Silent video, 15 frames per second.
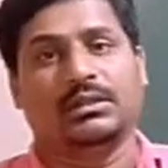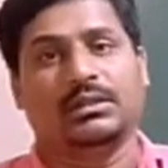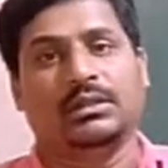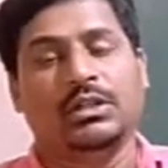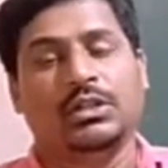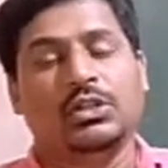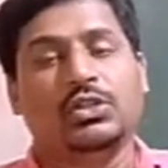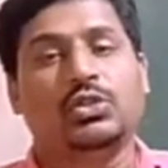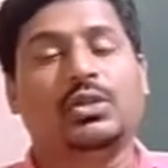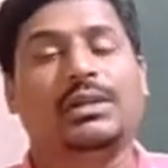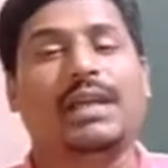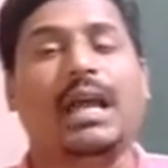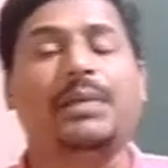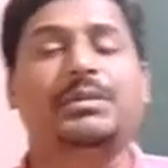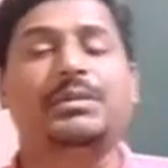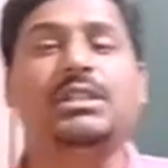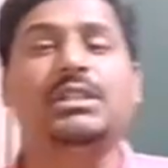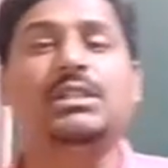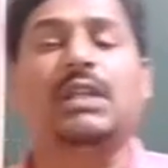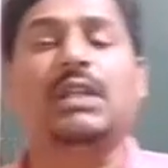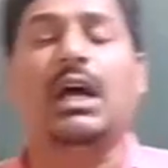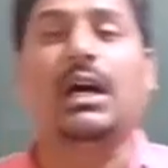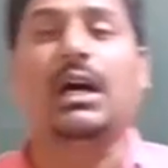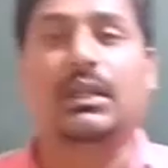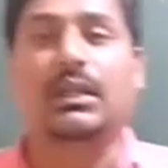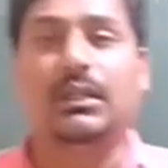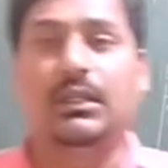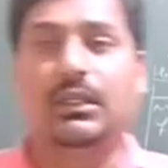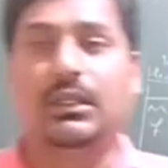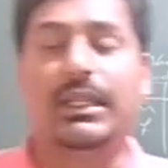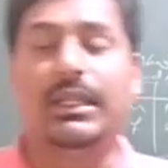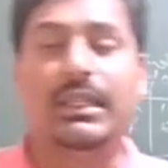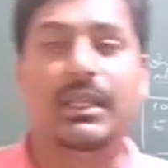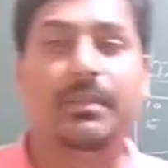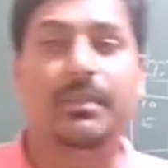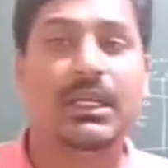So captions are nothing but